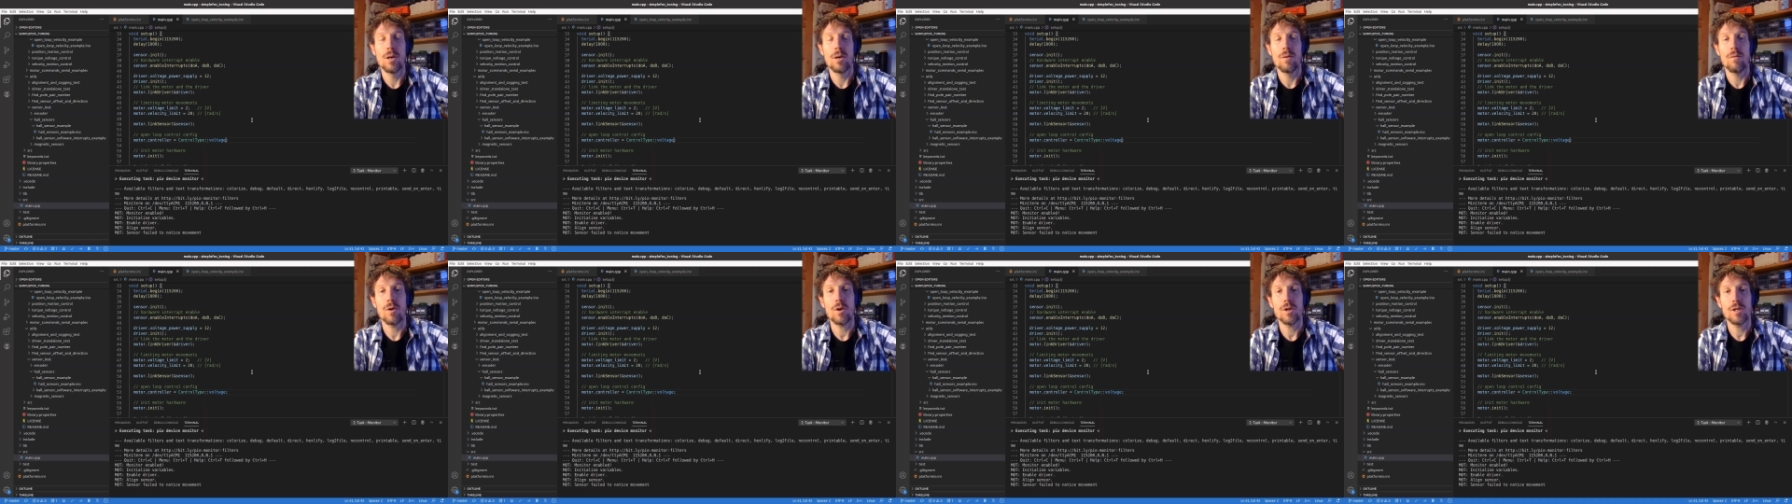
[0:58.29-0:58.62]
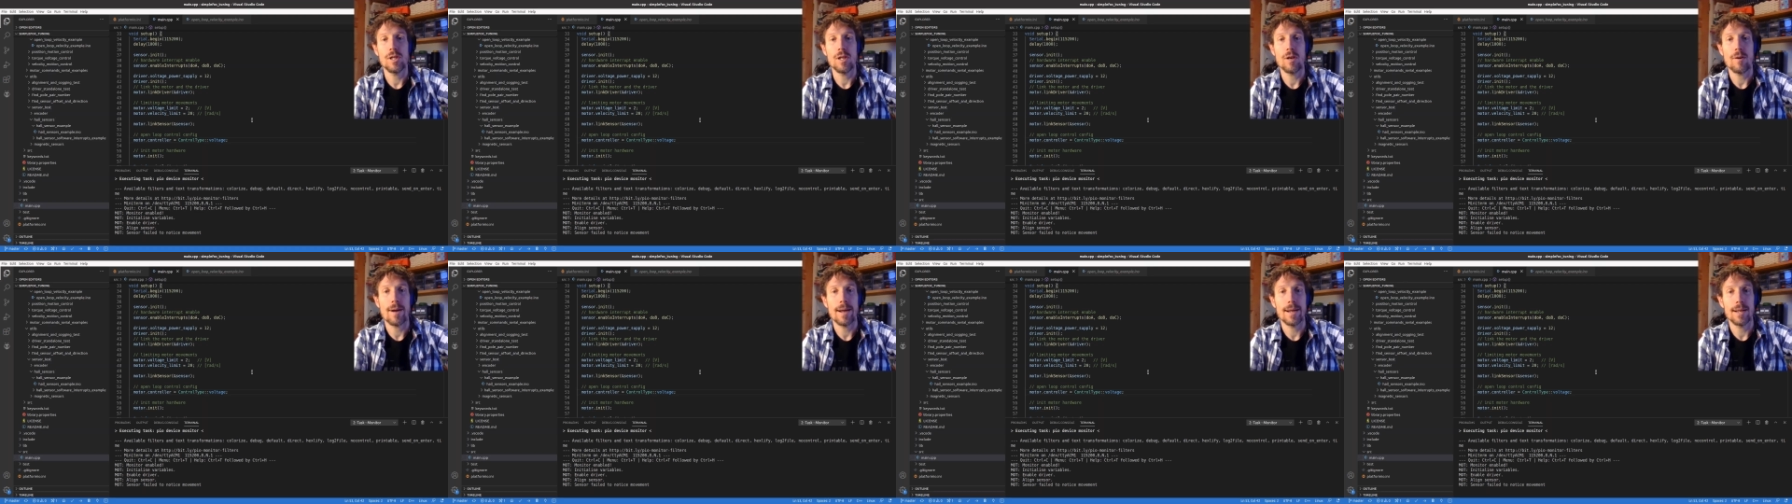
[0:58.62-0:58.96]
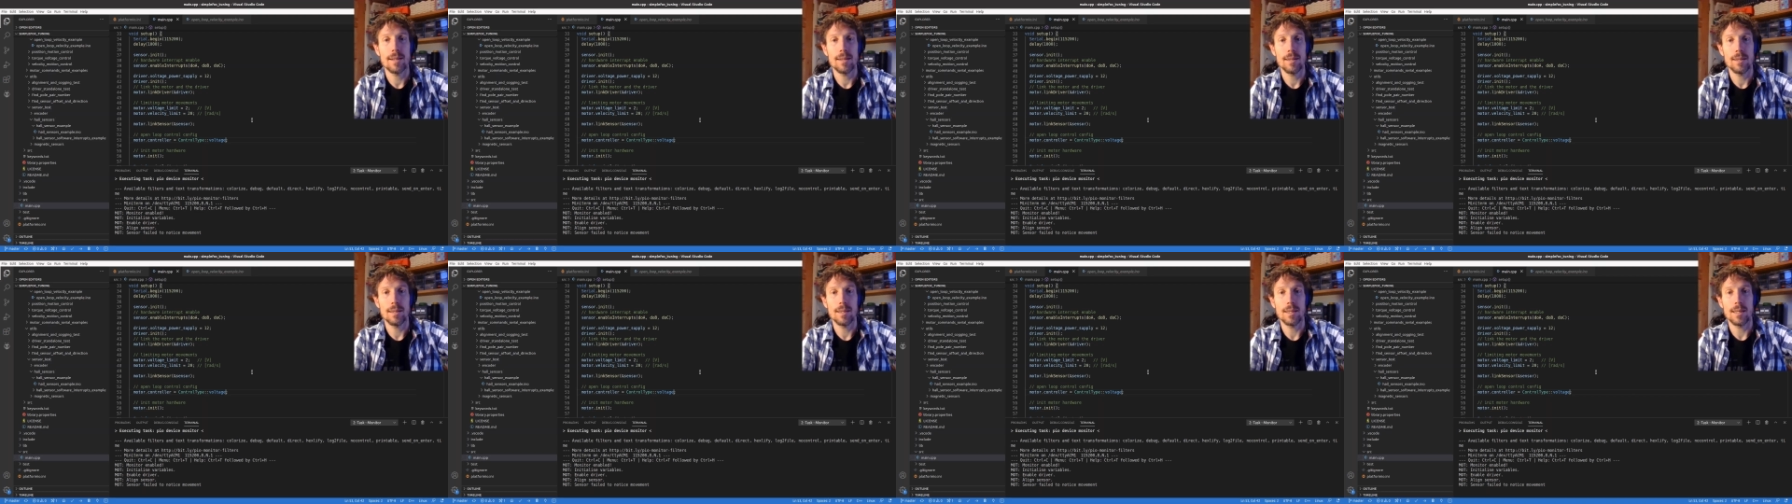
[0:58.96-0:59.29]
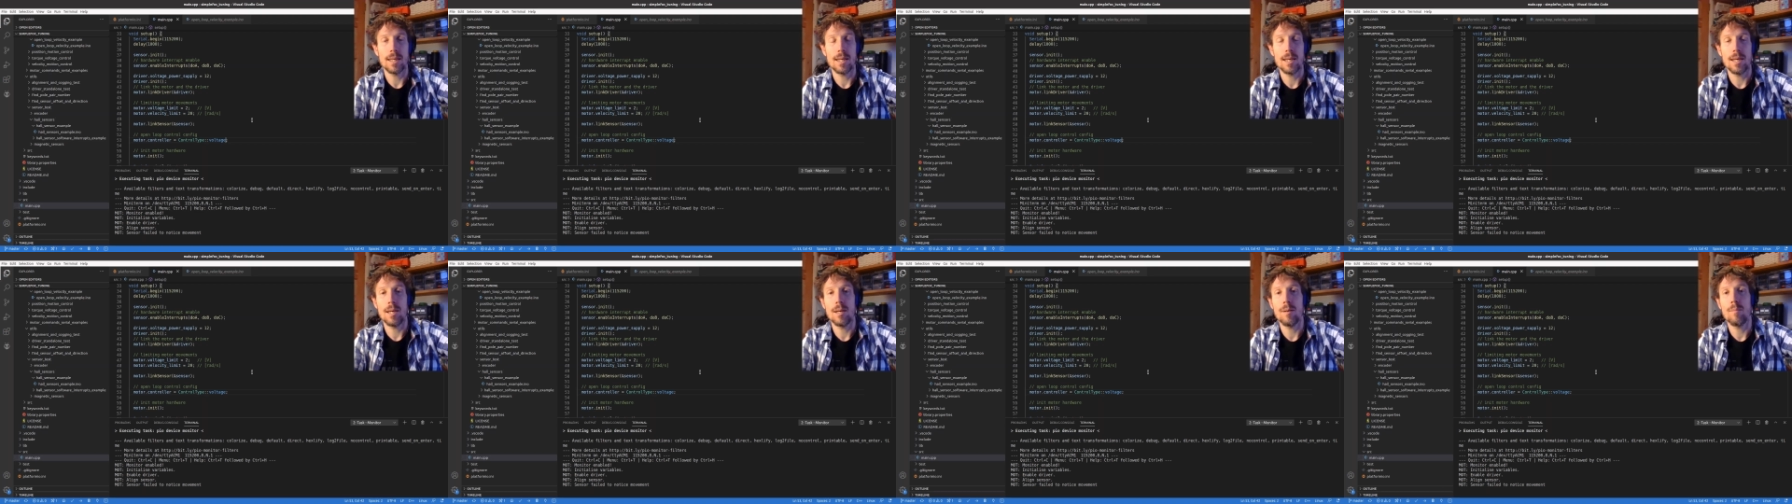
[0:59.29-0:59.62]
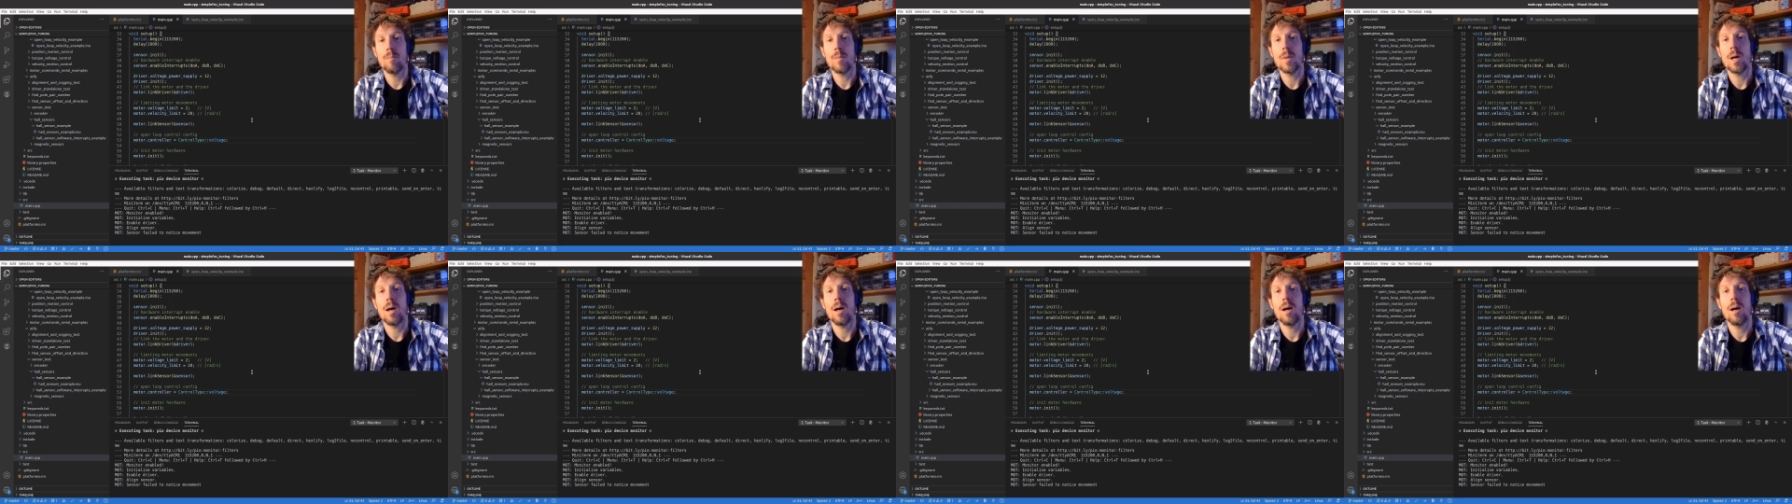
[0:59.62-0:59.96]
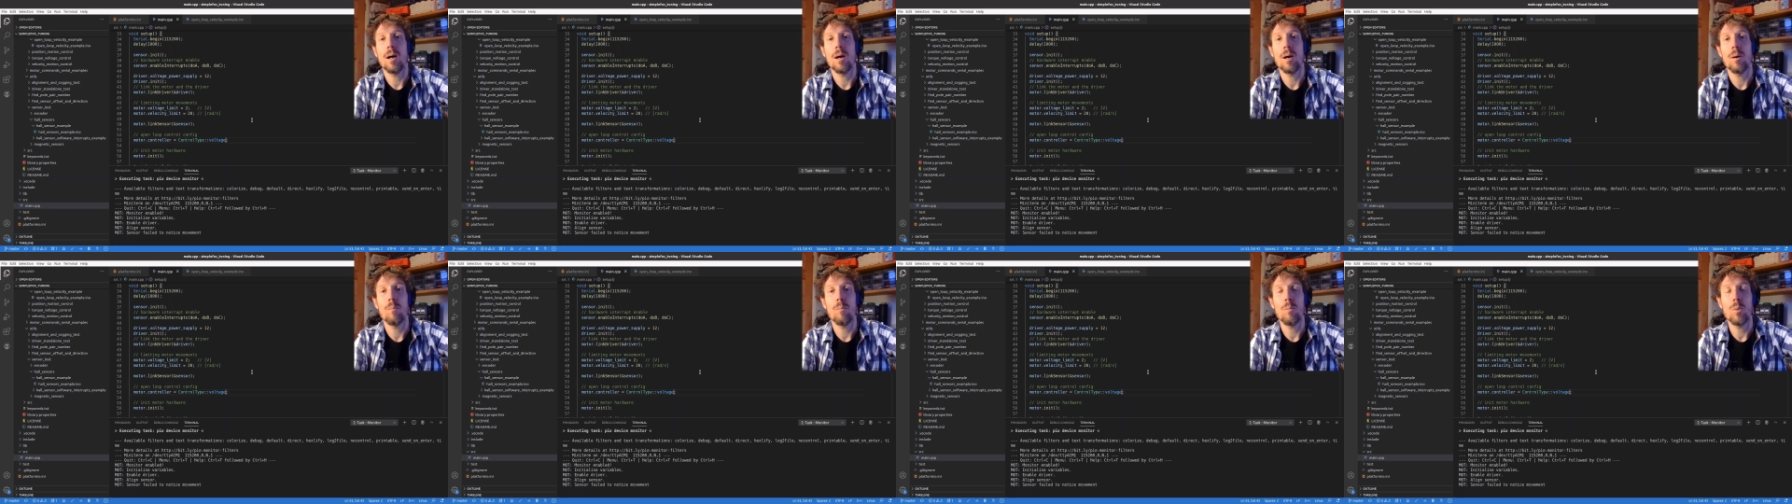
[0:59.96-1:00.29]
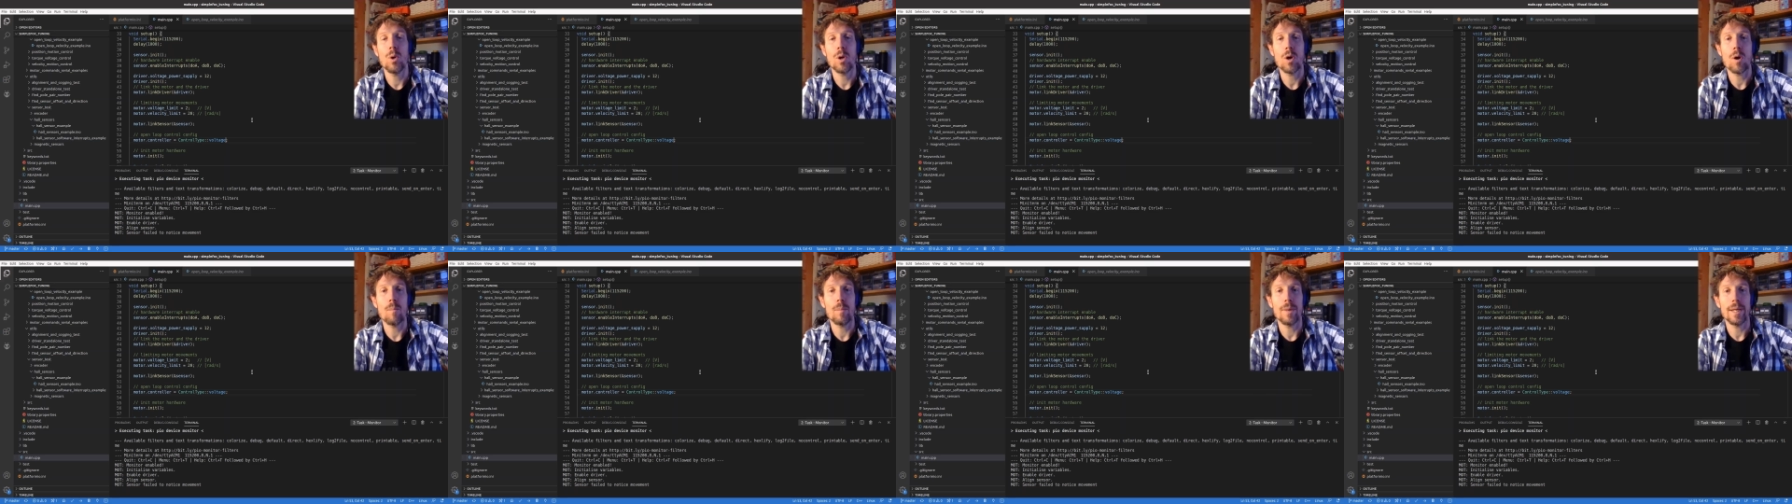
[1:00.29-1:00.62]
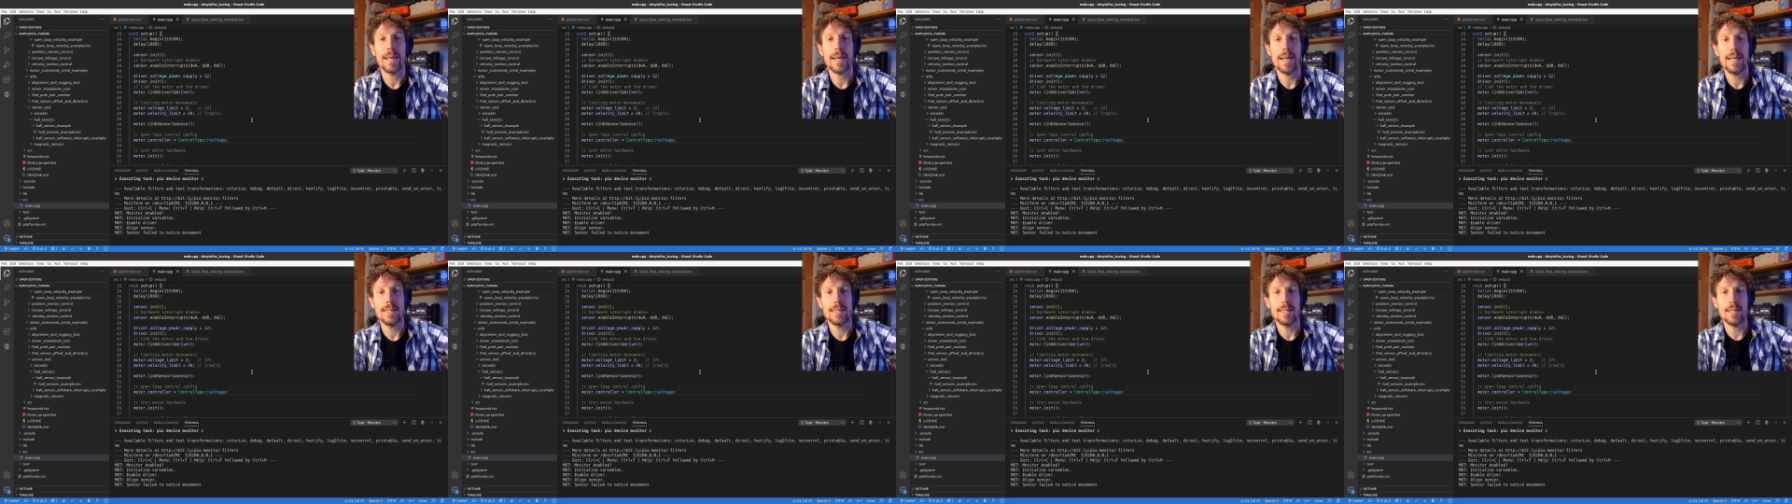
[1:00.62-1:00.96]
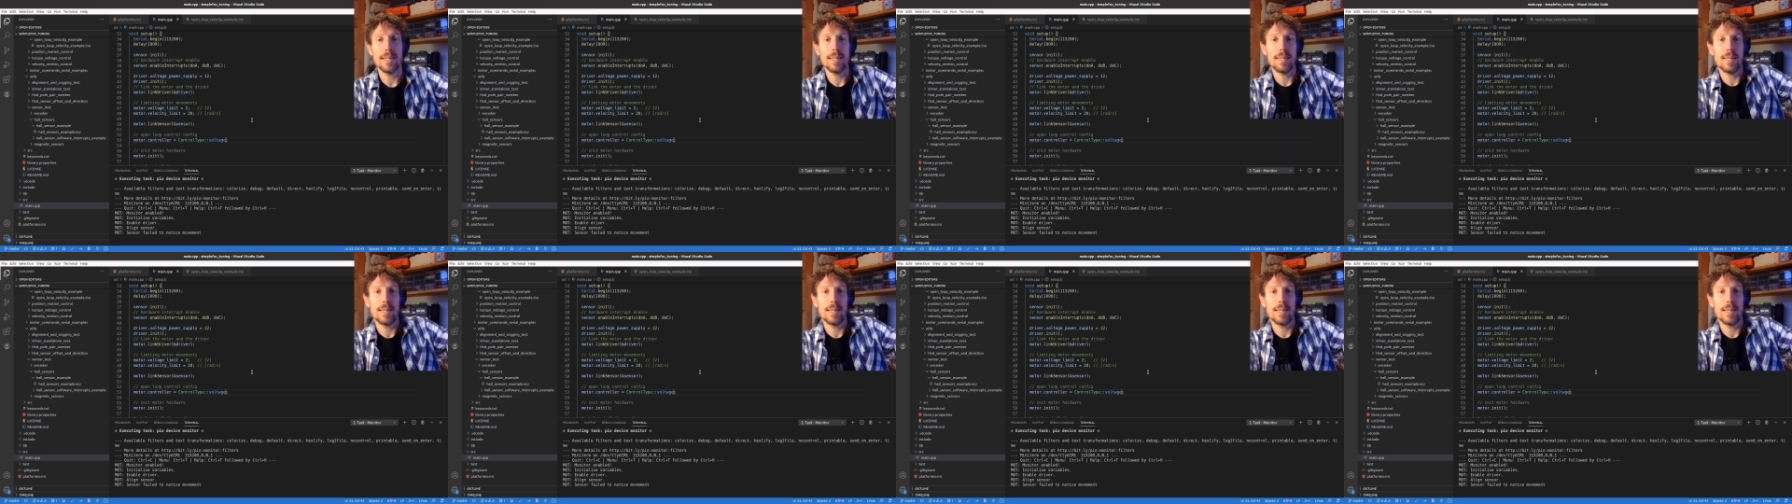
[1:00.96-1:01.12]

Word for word: velocity or angle um, are more complicated.